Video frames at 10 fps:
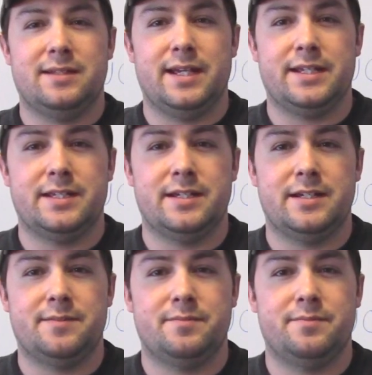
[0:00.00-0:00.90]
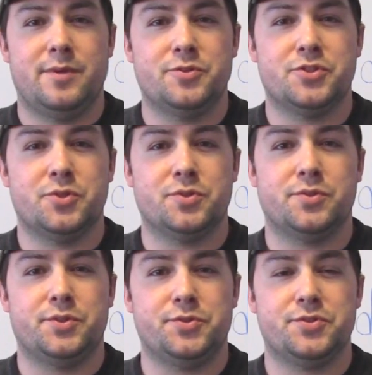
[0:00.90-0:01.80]
like most shoulder
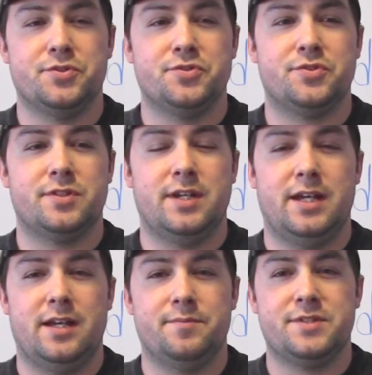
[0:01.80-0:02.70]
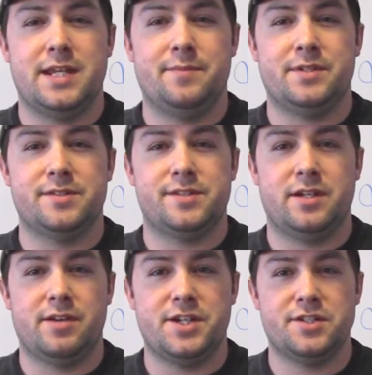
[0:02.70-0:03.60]
holsters. Same
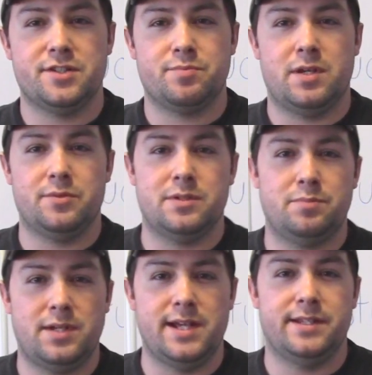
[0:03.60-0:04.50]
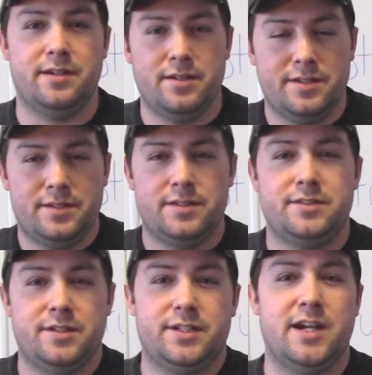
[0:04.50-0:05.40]
considerations probably would apply there
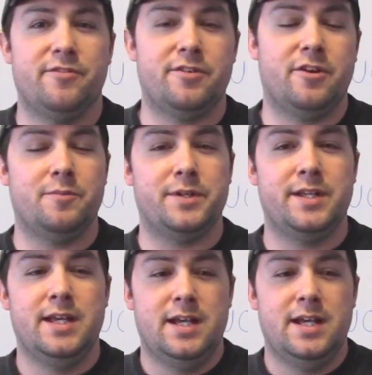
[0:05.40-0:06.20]
to a cover garment.